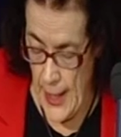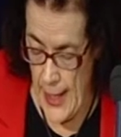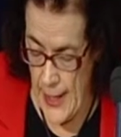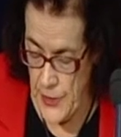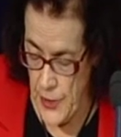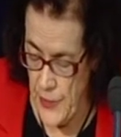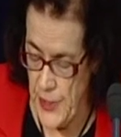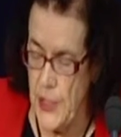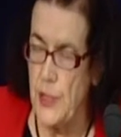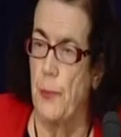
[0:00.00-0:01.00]
And
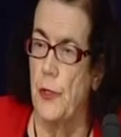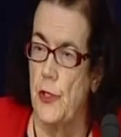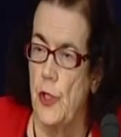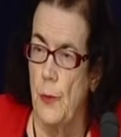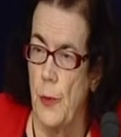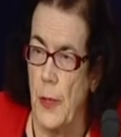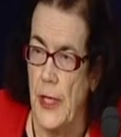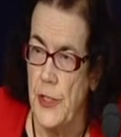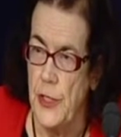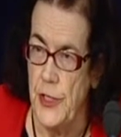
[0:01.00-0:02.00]
this is
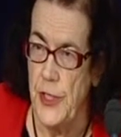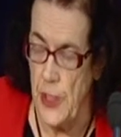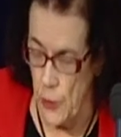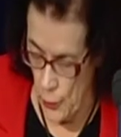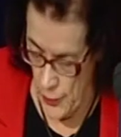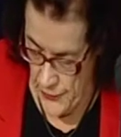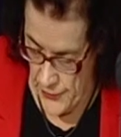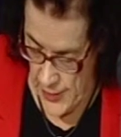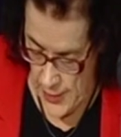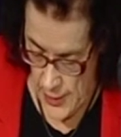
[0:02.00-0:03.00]
presumably to deal with
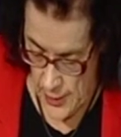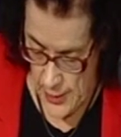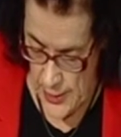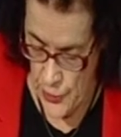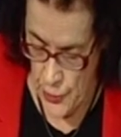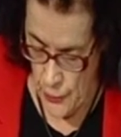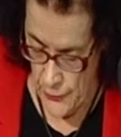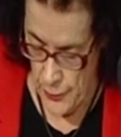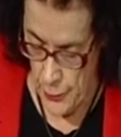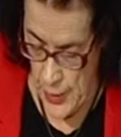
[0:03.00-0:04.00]
the issue of
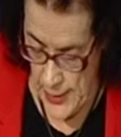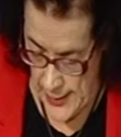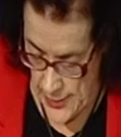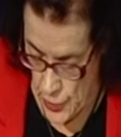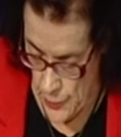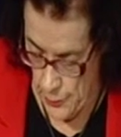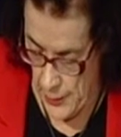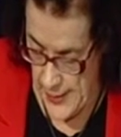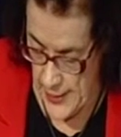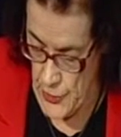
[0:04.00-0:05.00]
the pre-election
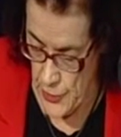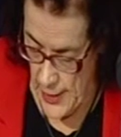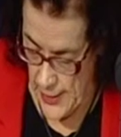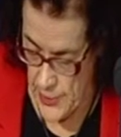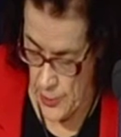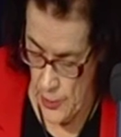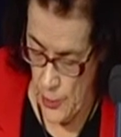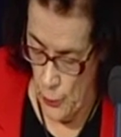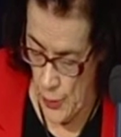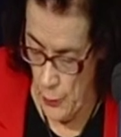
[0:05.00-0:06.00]
pledge that
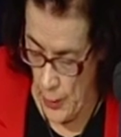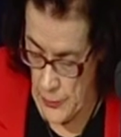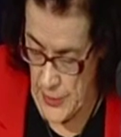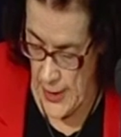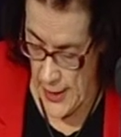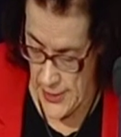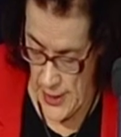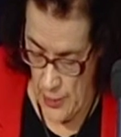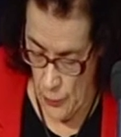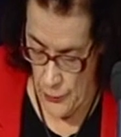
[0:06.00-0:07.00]
we won't cut
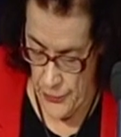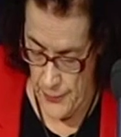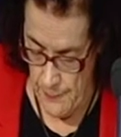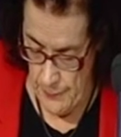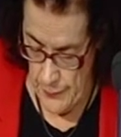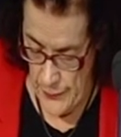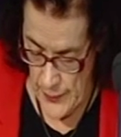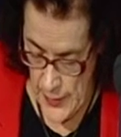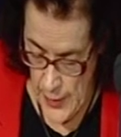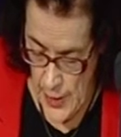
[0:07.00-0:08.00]
health.
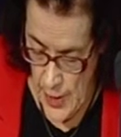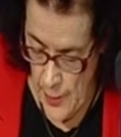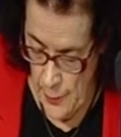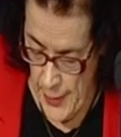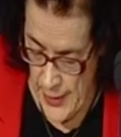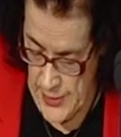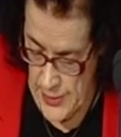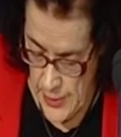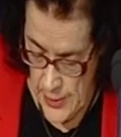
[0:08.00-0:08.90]
But